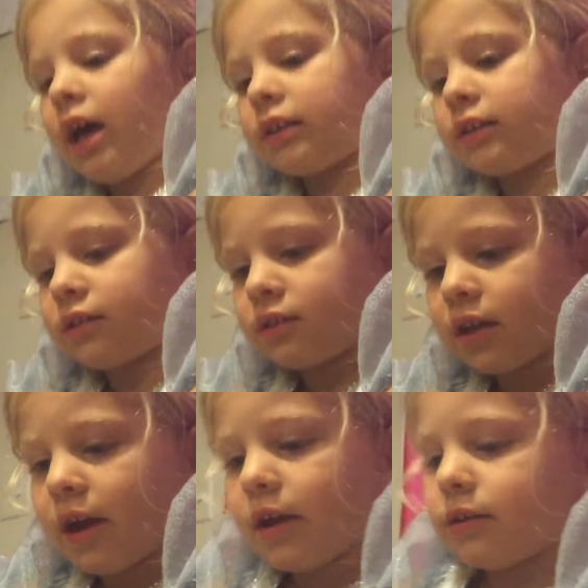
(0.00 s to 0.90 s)
test
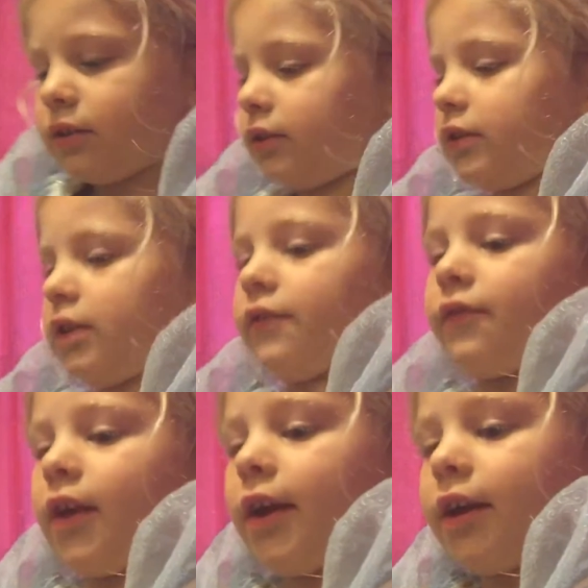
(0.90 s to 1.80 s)
to see
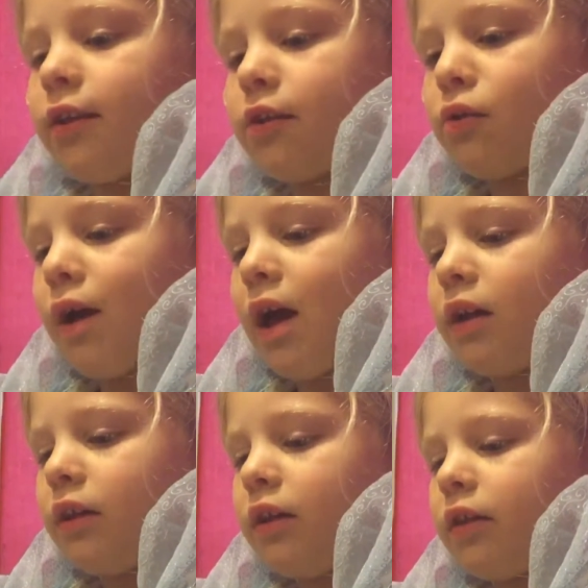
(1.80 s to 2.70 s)
if they can do
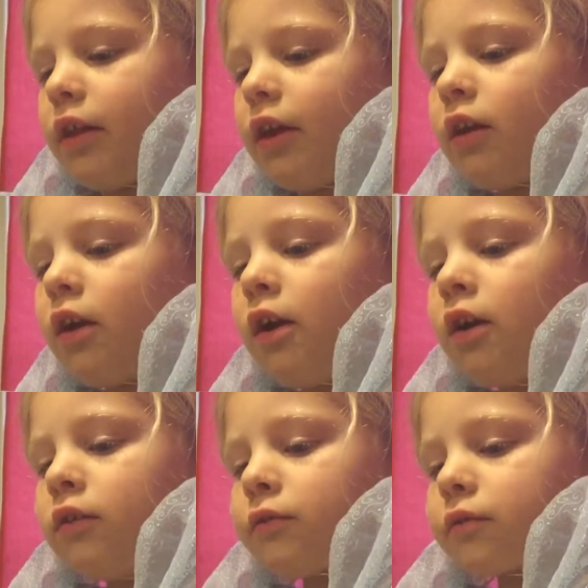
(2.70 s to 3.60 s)
anything
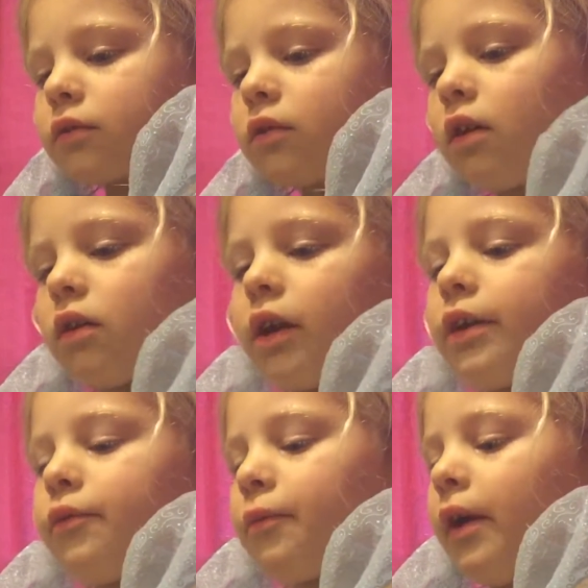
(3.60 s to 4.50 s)

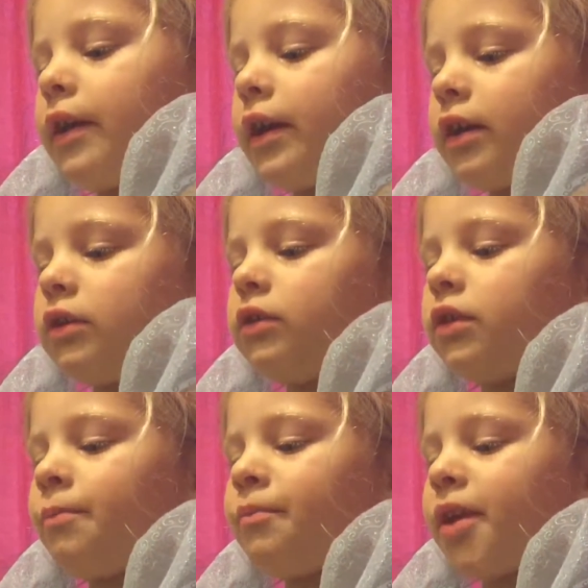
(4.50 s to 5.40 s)
like running and
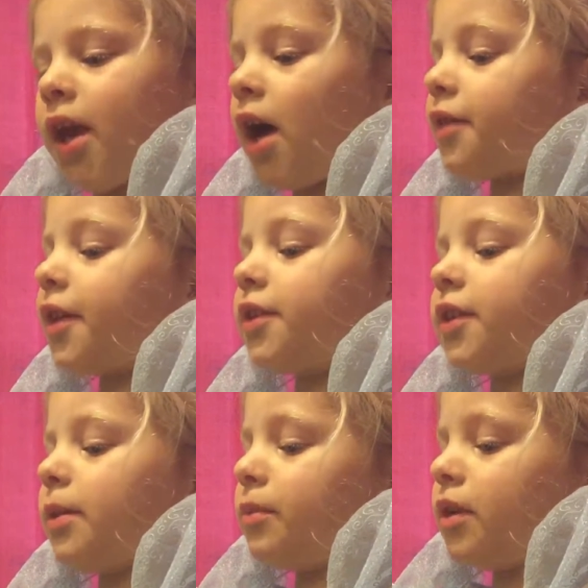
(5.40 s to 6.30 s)
jumping at the
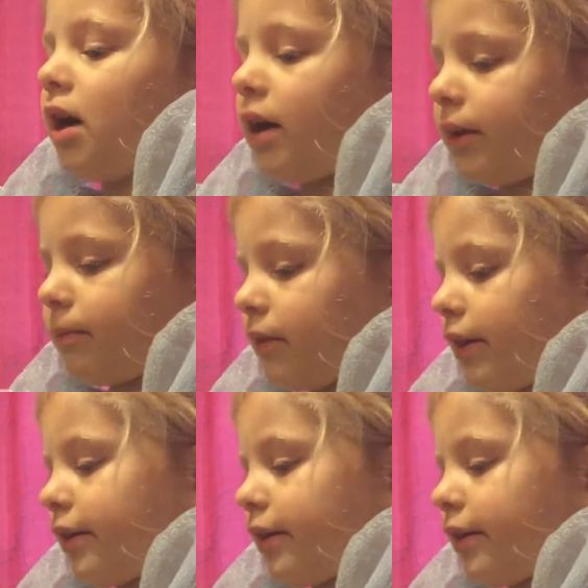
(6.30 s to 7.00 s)
same time,